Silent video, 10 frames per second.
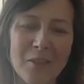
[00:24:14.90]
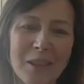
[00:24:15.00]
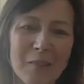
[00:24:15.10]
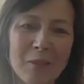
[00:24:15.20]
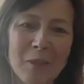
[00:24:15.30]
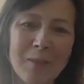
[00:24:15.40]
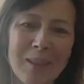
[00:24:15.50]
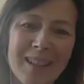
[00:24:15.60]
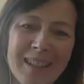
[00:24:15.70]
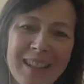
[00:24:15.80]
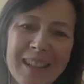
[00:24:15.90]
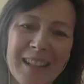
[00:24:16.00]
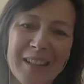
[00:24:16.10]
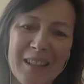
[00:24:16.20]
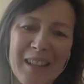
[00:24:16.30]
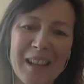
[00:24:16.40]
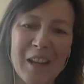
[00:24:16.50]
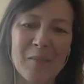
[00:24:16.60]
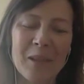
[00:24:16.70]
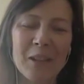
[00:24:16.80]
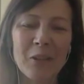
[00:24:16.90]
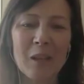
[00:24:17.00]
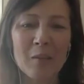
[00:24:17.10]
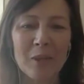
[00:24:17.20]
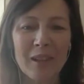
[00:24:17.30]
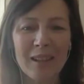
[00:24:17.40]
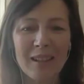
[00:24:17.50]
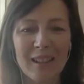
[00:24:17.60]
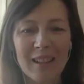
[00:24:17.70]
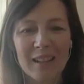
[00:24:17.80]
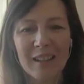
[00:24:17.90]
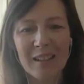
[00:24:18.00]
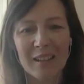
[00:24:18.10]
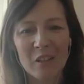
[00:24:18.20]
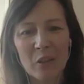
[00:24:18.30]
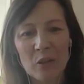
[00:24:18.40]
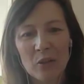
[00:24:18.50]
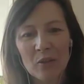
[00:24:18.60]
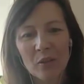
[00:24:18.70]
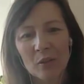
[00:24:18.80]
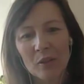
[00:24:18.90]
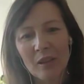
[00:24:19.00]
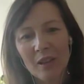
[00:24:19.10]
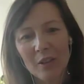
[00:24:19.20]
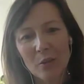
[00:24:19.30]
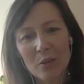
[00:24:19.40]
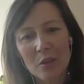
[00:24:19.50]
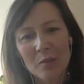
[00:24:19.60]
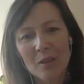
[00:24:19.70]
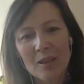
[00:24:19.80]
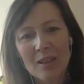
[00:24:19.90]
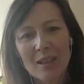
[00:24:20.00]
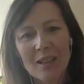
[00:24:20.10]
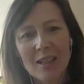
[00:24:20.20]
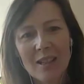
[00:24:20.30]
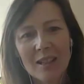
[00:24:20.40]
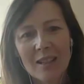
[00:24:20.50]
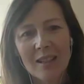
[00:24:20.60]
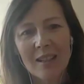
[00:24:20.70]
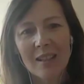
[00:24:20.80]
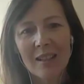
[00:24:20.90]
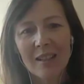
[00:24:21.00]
That's great. I'm really pleased to hear that. How about you, Gabriella? Any news on your other autoimmune diseases?